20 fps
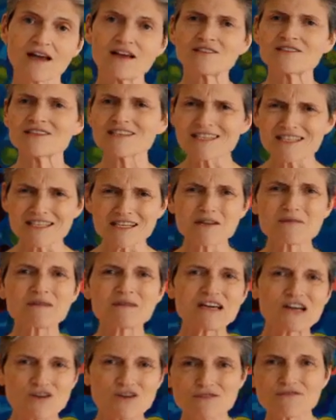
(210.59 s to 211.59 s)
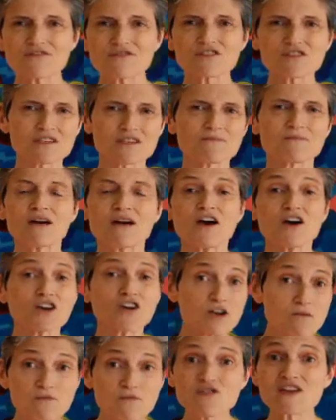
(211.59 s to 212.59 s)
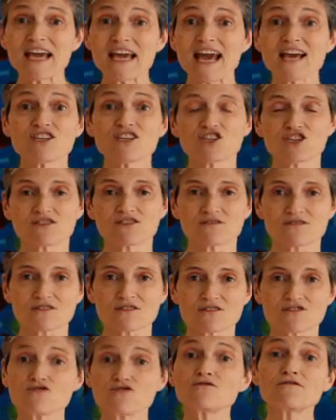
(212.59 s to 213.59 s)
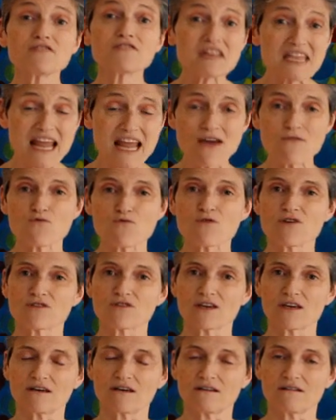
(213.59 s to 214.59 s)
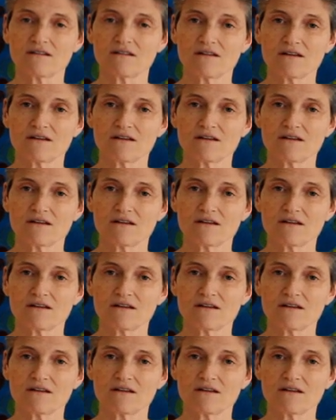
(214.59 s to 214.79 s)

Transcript: this is going to be good for some communications, good for networking,